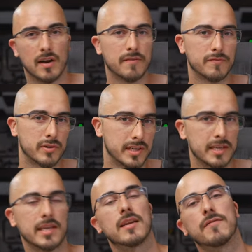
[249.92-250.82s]
of or
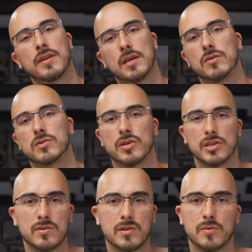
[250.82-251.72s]
dedicated videos on
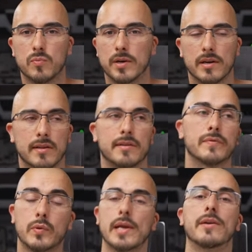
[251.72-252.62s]
YouTube where a lot of
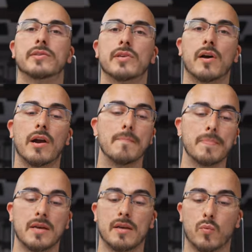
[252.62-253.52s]
creators are
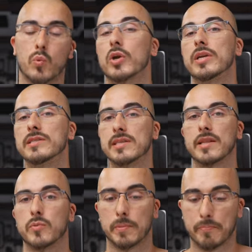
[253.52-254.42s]
working
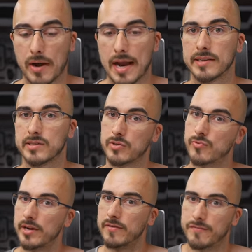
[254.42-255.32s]
together with brands to
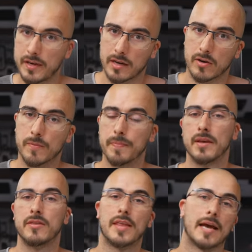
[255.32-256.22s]
create a video
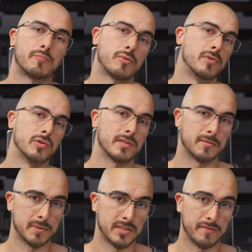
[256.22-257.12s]
that promotes a
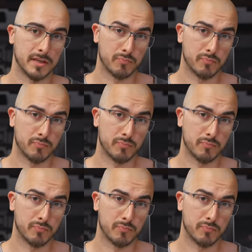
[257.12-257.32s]
specific